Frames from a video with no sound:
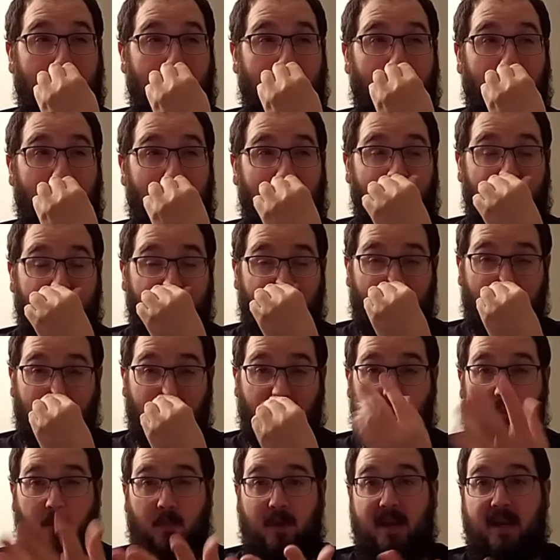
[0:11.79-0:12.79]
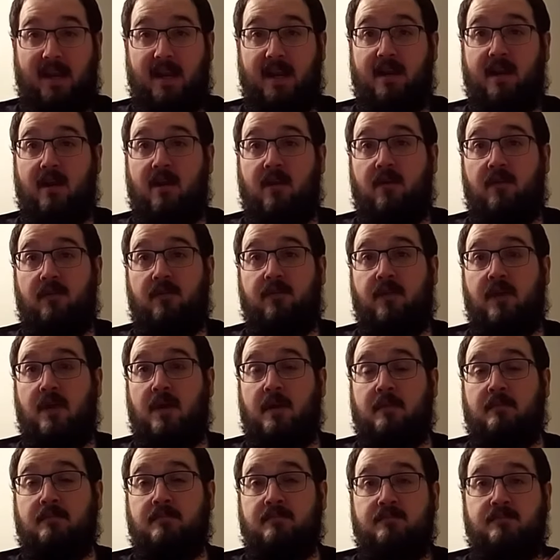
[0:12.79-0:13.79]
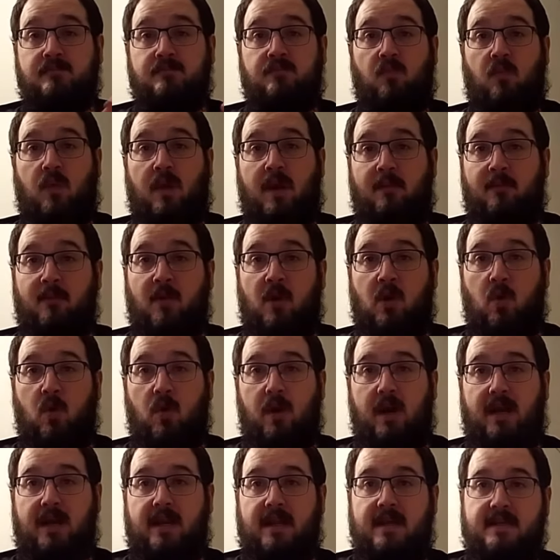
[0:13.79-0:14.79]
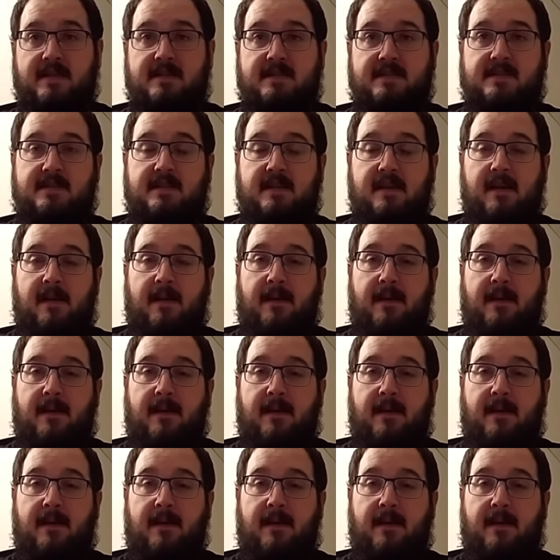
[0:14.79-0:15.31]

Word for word: probably a little over a week ago from when I'm recording this.